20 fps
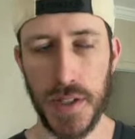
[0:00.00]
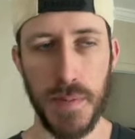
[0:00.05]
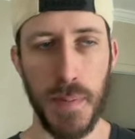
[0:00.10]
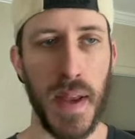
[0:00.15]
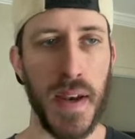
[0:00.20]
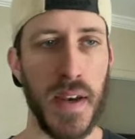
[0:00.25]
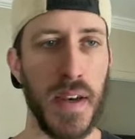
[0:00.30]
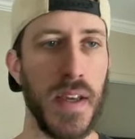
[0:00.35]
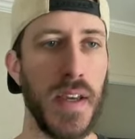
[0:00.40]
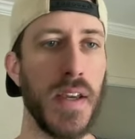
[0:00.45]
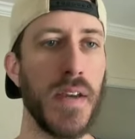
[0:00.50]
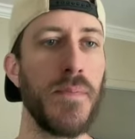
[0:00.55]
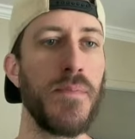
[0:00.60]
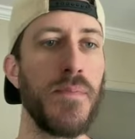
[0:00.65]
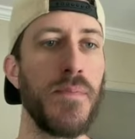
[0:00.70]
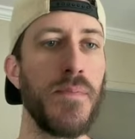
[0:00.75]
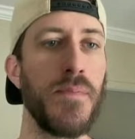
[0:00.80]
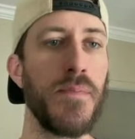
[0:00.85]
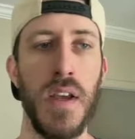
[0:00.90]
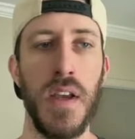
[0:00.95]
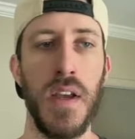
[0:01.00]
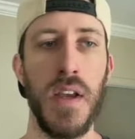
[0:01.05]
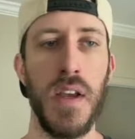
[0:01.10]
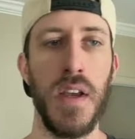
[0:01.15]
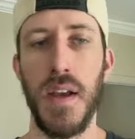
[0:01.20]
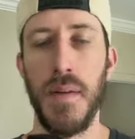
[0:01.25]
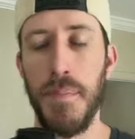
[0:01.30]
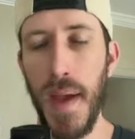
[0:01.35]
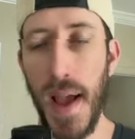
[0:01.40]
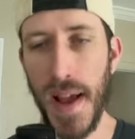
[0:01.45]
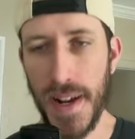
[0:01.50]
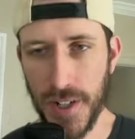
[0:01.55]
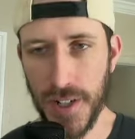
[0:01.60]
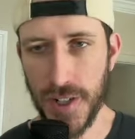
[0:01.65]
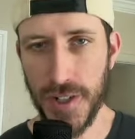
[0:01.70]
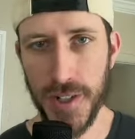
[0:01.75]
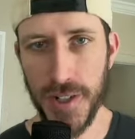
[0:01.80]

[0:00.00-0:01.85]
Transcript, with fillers: spending. Patrick